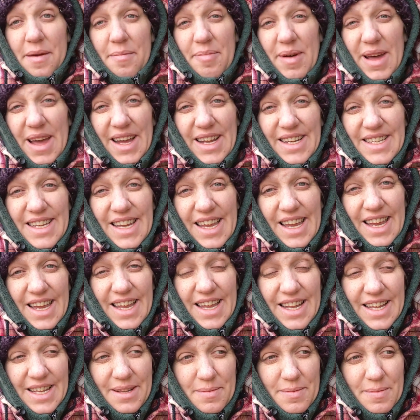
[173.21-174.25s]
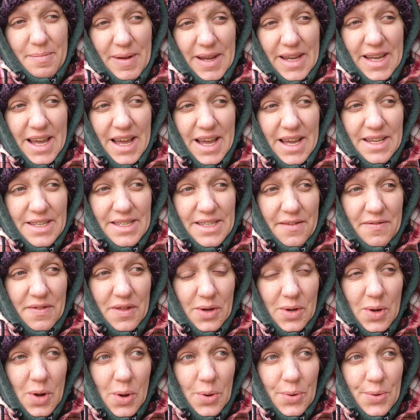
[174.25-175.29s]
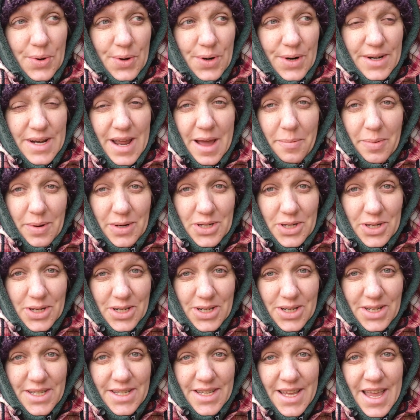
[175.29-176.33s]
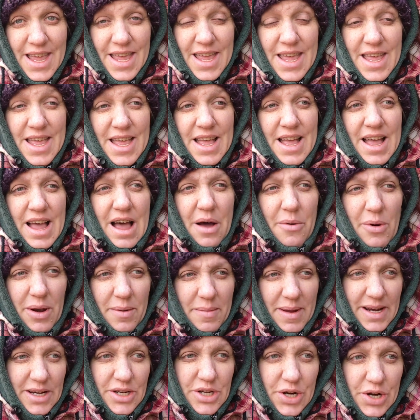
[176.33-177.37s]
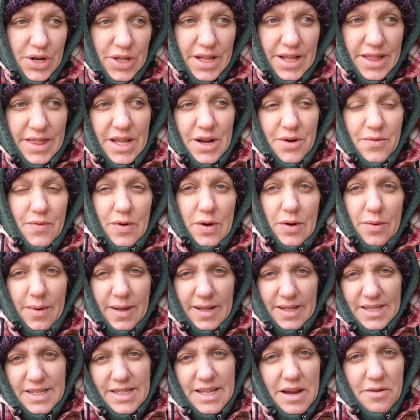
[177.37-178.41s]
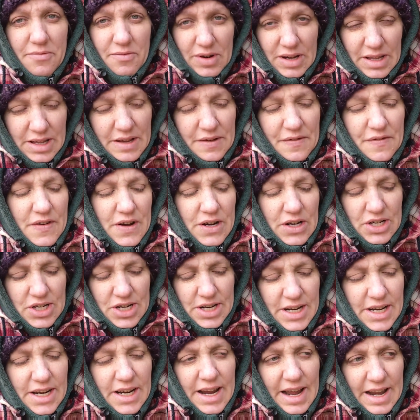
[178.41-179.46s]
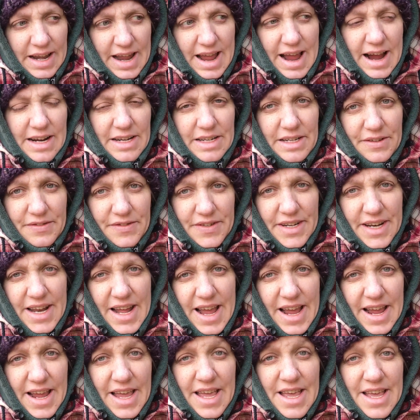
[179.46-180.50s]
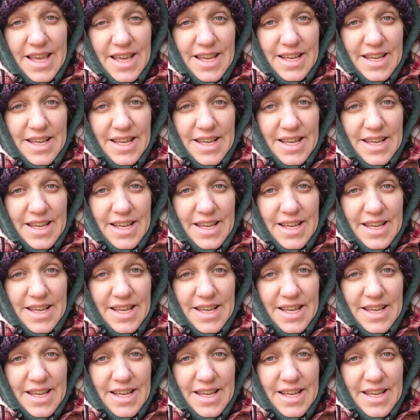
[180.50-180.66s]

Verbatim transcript: But because of the colder temperatures, I want to make sure that their rumens stay really functioning and active today.